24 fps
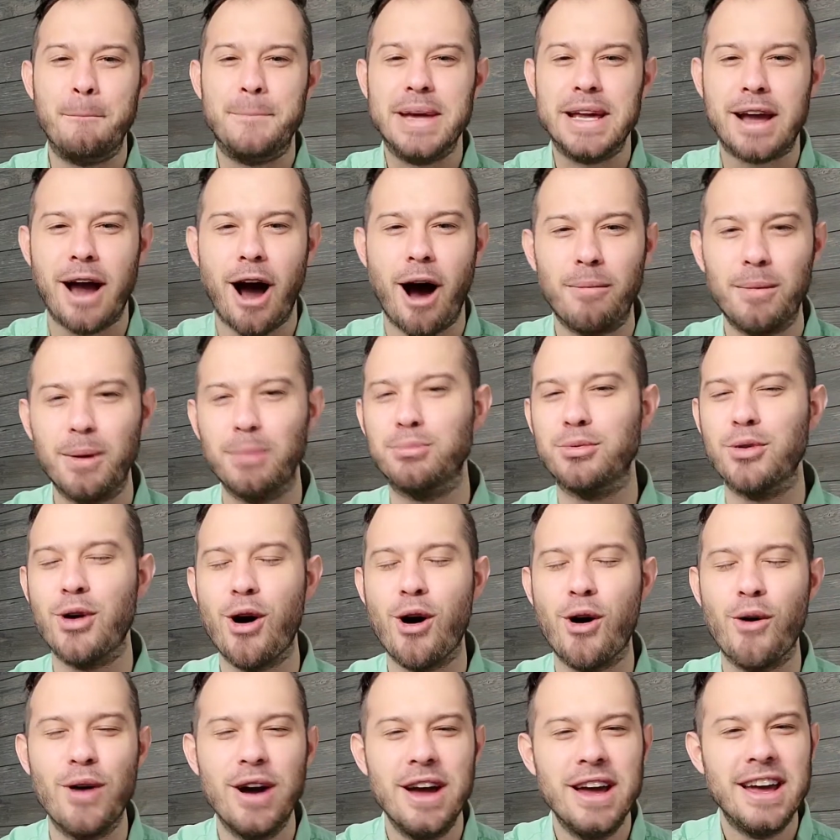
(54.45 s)
become a
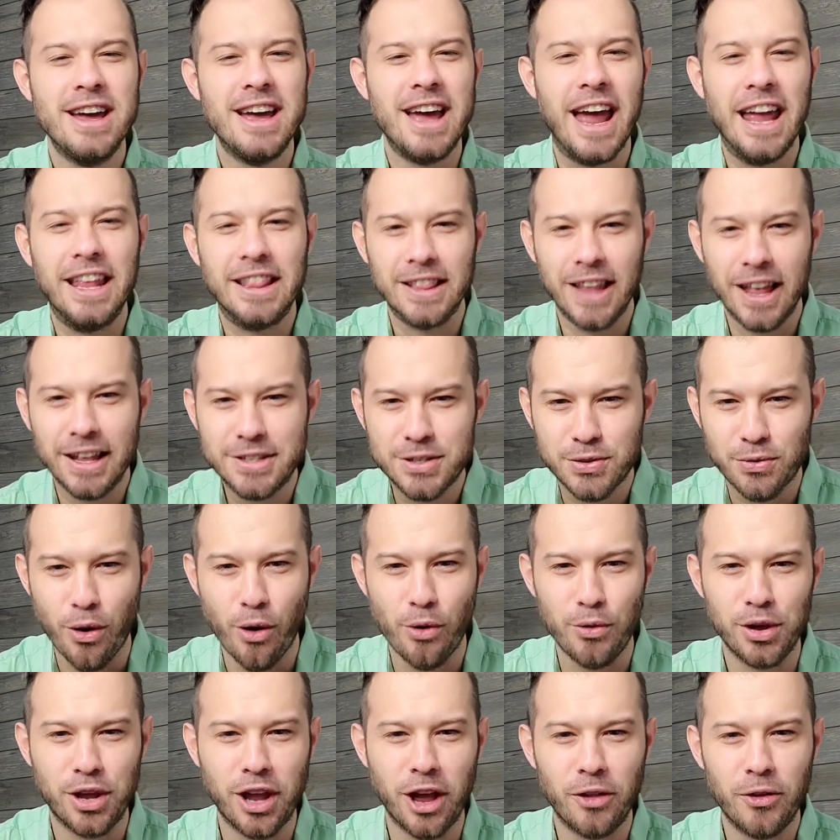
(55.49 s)
bro, and let's grow
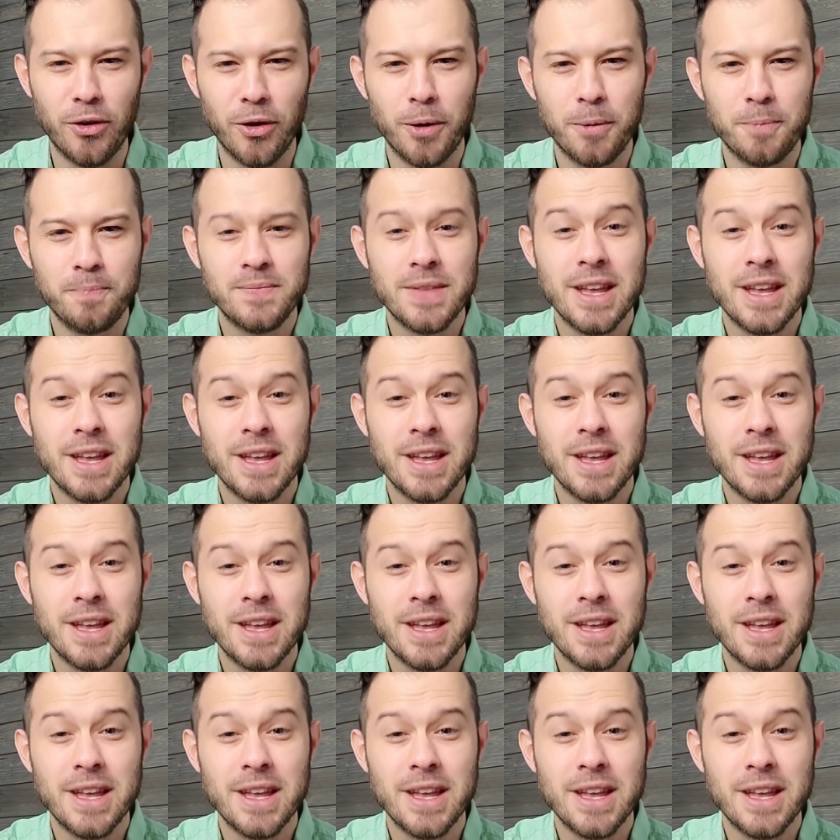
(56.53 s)
together.